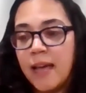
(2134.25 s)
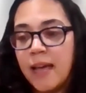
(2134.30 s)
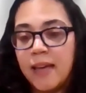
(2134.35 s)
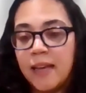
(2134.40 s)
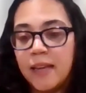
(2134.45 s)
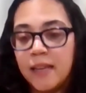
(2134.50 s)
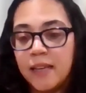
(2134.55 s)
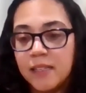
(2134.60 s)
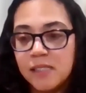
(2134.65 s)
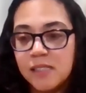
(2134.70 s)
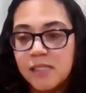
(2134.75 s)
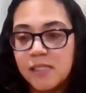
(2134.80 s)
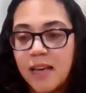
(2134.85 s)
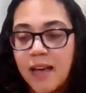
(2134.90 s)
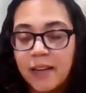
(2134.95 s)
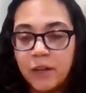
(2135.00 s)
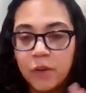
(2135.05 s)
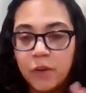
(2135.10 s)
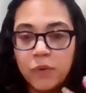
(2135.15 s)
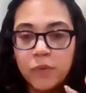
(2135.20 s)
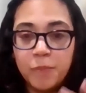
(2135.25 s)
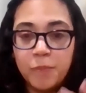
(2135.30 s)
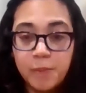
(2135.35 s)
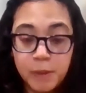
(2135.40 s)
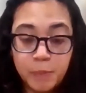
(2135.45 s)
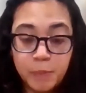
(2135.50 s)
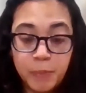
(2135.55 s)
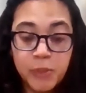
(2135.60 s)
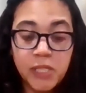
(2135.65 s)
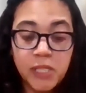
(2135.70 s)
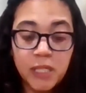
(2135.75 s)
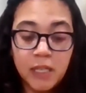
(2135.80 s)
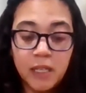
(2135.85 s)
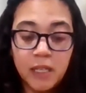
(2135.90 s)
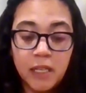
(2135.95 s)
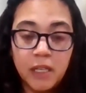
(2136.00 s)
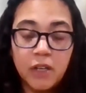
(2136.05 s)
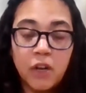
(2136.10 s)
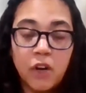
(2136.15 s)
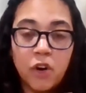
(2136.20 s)
And I know,
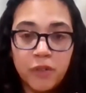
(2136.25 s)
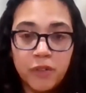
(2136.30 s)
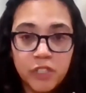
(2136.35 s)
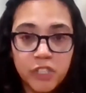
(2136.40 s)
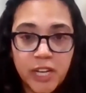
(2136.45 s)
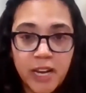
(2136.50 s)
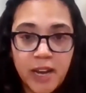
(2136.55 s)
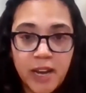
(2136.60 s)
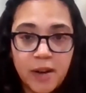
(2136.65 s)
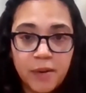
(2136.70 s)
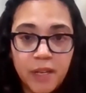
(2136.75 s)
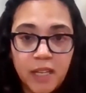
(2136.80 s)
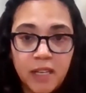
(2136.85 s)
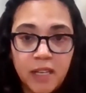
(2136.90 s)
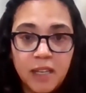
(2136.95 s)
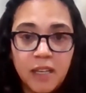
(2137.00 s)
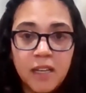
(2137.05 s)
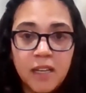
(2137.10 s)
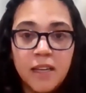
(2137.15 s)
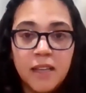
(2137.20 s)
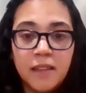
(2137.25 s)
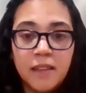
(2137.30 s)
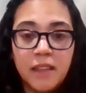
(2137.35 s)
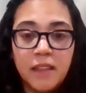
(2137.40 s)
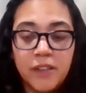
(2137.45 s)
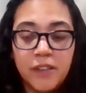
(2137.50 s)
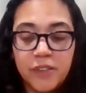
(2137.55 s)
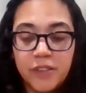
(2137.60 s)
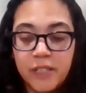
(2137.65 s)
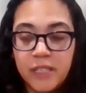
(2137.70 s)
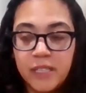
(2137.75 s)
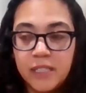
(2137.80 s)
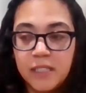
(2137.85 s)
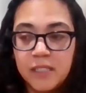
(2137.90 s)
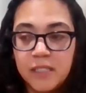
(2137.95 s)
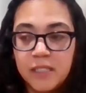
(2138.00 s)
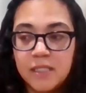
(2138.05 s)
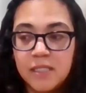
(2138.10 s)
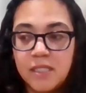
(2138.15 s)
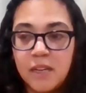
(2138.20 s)
particularly in Orange County, there
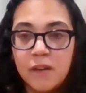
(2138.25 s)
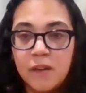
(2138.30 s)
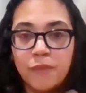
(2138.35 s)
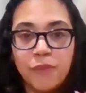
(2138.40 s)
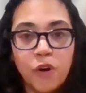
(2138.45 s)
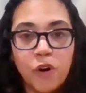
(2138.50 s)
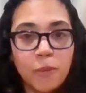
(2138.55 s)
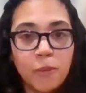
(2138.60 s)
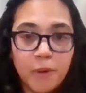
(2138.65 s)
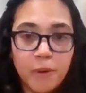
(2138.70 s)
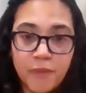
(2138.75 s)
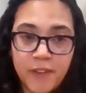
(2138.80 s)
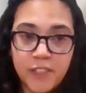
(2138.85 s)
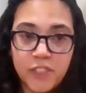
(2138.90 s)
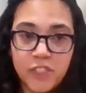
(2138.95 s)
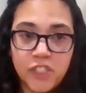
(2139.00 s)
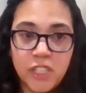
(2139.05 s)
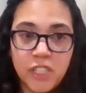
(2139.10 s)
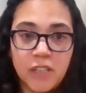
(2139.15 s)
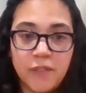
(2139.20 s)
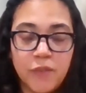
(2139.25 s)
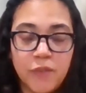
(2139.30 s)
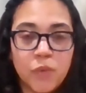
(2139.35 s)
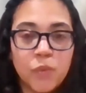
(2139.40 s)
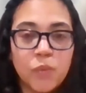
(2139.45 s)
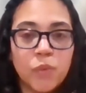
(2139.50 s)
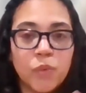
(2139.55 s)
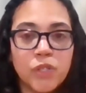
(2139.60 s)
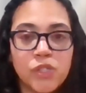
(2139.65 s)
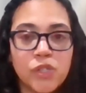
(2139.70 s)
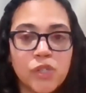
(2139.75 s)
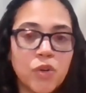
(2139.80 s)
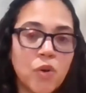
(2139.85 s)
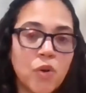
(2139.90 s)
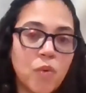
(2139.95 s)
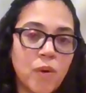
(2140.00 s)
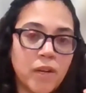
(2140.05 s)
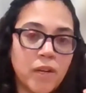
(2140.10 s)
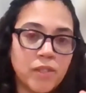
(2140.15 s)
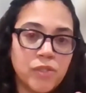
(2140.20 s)
is a fraud prevention. If you were to
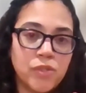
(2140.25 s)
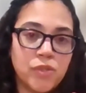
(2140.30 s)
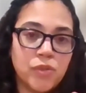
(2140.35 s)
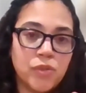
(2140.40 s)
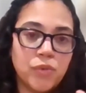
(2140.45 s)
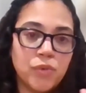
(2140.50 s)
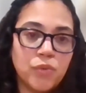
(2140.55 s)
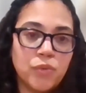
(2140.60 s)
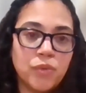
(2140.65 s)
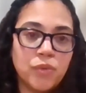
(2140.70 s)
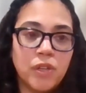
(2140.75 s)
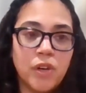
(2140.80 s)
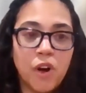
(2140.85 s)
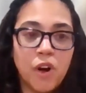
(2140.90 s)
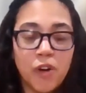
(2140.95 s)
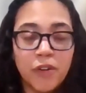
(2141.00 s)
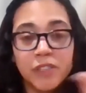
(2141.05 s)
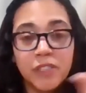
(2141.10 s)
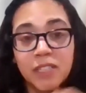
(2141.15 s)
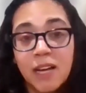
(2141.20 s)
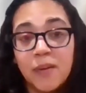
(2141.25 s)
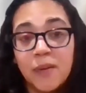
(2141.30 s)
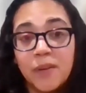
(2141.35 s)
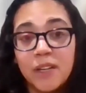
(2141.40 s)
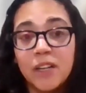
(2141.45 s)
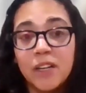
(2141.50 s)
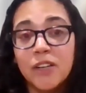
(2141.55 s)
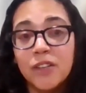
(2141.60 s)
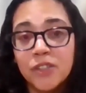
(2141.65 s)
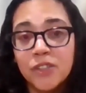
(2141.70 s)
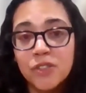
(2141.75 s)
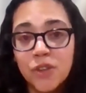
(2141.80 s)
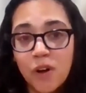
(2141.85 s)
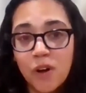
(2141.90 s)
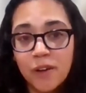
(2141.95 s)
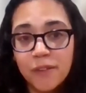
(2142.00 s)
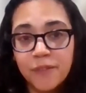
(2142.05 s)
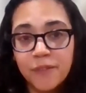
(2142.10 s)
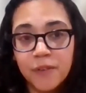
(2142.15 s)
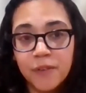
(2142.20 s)
go on to the Orange County Clerk's
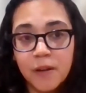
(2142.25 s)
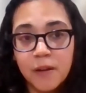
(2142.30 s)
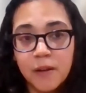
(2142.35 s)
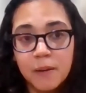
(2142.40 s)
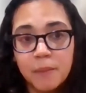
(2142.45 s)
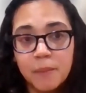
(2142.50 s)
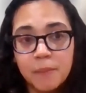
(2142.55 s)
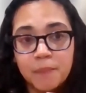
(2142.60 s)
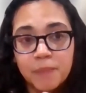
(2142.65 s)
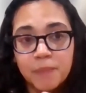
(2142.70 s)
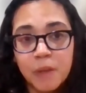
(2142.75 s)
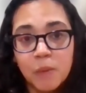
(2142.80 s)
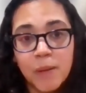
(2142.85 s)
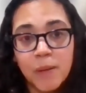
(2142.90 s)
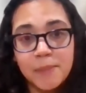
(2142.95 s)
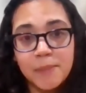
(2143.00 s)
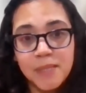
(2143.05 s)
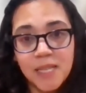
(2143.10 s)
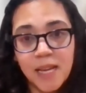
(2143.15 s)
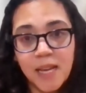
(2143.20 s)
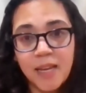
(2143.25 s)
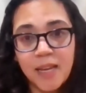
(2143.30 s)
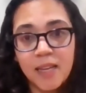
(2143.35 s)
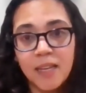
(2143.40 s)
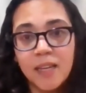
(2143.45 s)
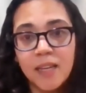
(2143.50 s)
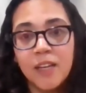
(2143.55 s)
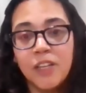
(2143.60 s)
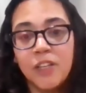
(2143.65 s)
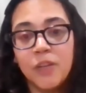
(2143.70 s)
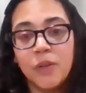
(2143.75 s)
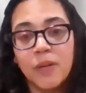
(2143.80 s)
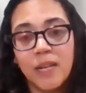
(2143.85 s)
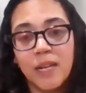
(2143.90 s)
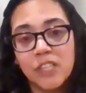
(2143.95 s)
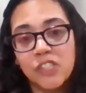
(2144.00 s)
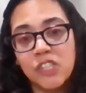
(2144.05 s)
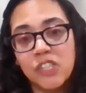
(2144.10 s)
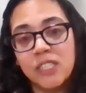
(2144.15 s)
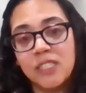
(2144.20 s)
website, you
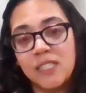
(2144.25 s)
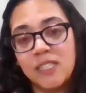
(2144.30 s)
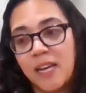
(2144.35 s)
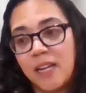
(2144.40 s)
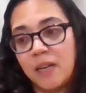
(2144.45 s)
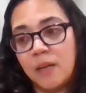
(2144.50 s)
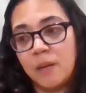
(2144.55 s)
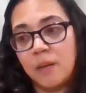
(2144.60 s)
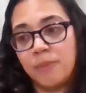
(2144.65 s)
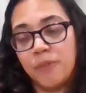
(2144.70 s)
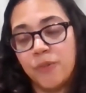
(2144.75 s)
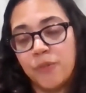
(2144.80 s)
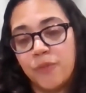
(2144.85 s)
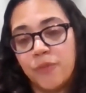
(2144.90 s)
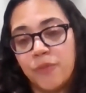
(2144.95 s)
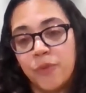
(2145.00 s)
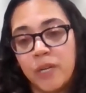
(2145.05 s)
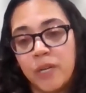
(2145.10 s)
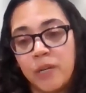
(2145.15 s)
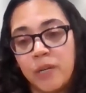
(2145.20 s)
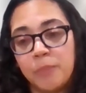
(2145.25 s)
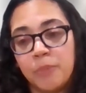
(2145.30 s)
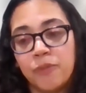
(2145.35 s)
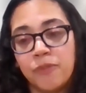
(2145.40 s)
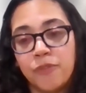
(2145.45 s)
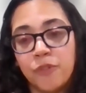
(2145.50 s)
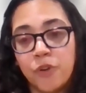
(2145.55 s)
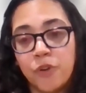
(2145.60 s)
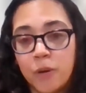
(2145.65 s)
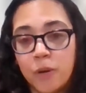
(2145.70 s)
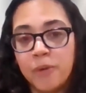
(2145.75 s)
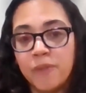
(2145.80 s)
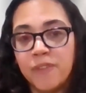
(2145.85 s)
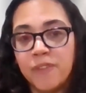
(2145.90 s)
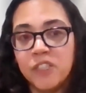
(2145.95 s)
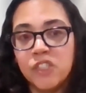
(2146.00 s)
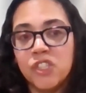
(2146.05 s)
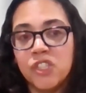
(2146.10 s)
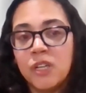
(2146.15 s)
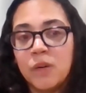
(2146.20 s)
can actually sign up for free fraud
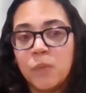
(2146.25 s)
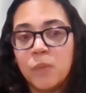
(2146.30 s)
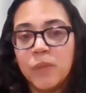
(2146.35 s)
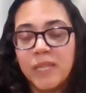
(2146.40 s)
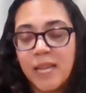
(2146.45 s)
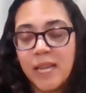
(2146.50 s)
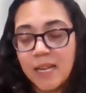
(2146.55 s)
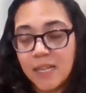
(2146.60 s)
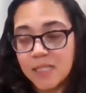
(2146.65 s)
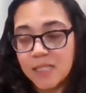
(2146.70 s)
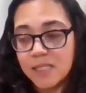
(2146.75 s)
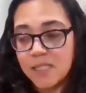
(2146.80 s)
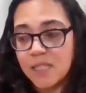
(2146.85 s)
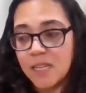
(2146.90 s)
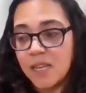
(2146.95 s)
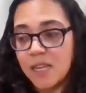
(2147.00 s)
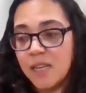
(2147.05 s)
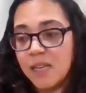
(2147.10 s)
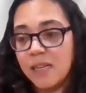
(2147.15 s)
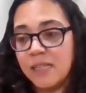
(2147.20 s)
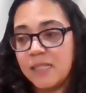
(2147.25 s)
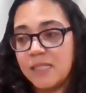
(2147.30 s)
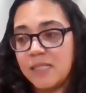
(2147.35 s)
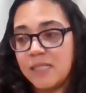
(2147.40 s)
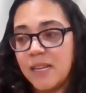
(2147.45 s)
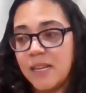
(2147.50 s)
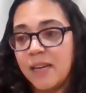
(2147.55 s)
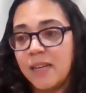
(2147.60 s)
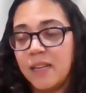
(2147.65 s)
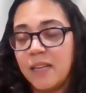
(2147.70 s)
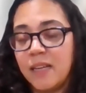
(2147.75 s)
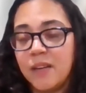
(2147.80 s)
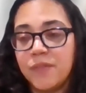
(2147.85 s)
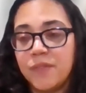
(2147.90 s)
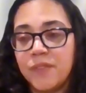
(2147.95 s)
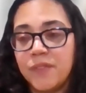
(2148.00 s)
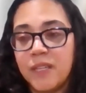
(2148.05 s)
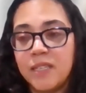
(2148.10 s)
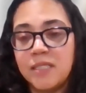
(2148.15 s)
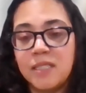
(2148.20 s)
prevention. And what that is that
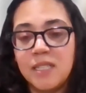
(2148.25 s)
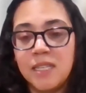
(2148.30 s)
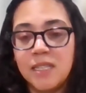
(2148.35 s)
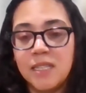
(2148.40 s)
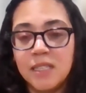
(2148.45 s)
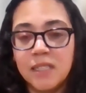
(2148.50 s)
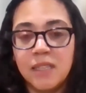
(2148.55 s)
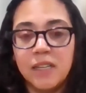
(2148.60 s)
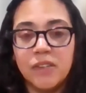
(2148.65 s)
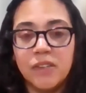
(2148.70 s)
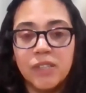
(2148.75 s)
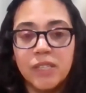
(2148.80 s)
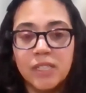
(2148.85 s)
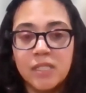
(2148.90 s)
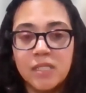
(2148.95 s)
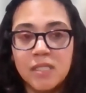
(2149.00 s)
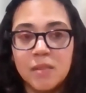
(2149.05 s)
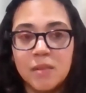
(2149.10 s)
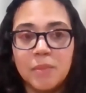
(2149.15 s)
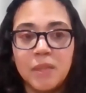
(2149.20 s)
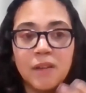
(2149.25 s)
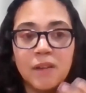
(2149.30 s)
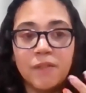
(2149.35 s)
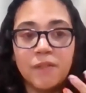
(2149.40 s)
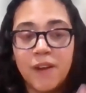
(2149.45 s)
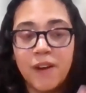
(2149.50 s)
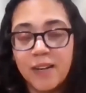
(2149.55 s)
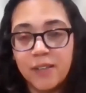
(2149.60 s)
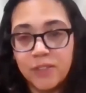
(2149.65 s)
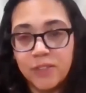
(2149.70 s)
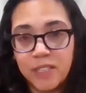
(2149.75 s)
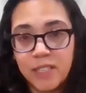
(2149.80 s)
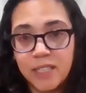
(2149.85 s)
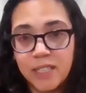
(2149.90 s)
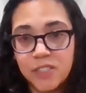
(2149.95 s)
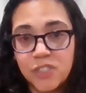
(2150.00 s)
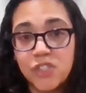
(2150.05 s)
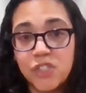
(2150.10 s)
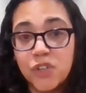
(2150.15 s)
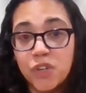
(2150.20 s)
if they see that there is something filed
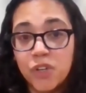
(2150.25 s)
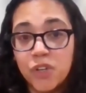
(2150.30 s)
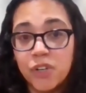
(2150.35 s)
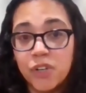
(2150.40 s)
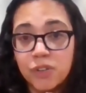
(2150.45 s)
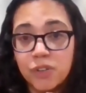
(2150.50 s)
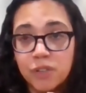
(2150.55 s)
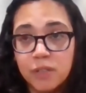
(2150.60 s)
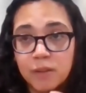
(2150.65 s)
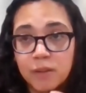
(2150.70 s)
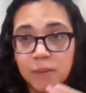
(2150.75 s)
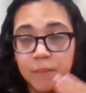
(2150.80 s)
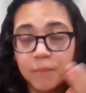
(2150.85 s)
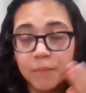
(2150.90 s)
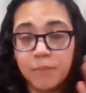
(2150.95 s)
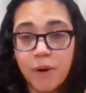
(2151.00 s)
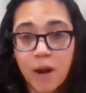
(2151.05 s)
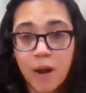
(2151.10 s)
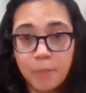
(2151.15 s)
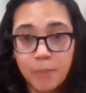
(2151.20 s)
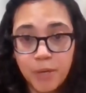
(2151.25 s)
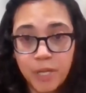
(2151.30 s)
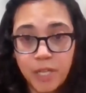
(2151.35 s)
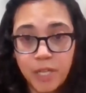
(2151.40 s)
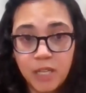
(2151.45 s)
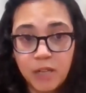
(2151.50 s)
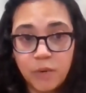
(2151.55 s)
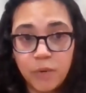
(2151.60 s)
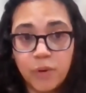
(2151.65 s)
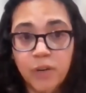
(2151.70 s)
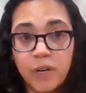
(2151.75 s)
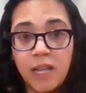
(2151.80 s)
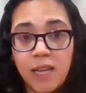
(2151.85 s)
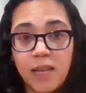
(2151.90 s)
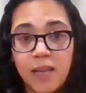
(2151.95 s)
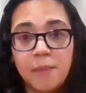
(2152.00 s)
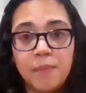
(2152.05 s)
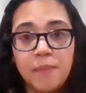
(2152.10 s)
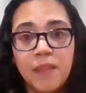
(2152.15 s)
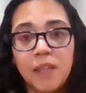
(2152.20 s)
against your property or
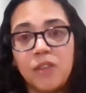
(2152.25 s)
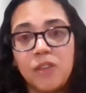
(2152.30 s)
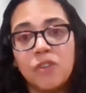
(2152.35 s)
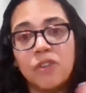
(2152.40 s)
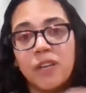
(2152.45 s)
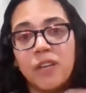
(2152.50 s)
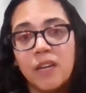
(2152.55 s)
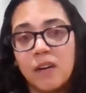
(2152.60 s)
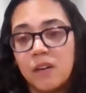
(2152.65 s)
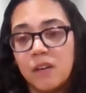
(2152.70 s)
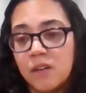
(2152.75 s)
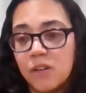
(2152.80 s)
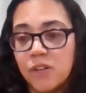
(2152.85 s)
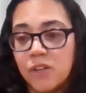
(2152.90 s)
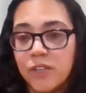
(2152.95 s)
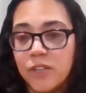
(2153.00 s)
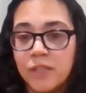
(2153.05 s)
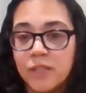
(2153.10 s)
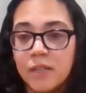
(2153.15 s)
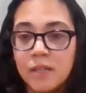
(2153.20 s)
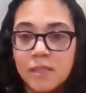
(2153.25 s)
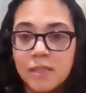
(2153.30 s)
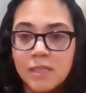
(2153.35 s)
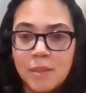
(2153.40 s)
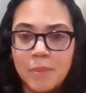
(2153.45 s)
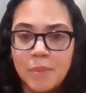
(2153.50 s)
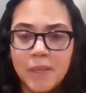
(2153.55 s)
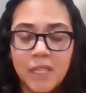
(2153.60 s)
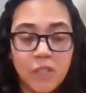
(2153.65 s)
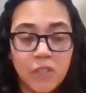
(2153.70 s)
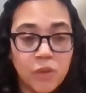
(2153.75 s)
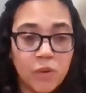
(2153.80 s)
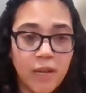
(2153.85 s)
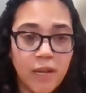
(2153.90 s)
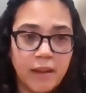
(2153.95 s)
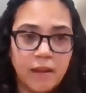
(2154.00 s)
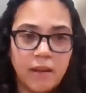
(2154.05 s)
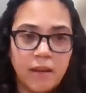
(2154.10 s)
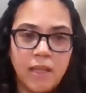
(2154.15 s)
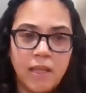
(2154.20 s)
name, then you'll get an alert, typically
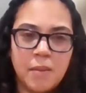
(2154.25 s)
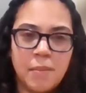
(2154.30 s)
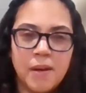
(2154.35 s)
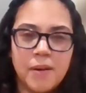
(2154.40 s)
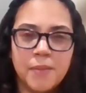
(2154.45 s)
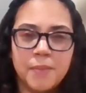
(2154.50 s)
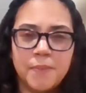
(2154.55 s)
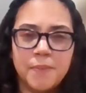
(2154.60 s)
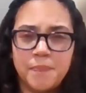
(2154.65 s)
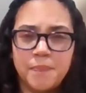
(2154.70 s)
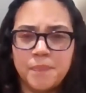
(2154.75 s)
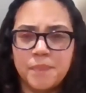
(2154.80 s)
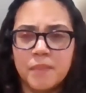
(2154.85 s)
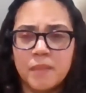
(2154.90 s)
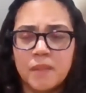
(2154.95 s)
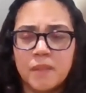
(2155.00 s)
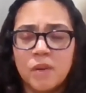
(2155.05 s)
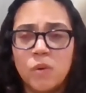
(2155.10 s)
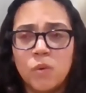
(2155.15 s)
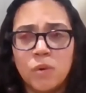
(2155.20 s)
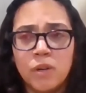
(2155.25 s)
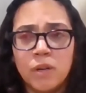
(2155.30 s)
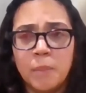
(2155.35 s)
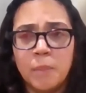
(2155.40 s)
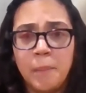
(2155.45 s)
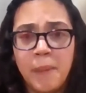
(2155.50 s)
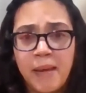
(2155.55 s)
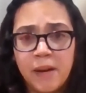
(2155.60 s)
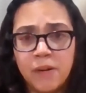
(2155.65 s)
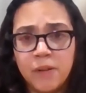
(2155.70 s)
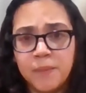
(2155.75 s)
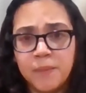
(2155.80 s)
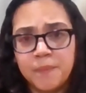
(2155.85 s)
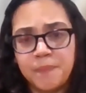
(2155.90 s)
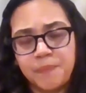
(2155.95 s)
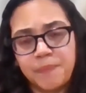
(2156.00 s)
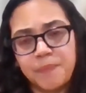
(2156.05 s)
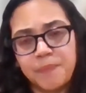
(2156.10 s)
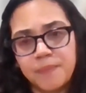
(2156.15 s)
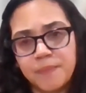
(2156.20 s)
through like an email or
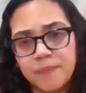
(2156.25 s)
mail.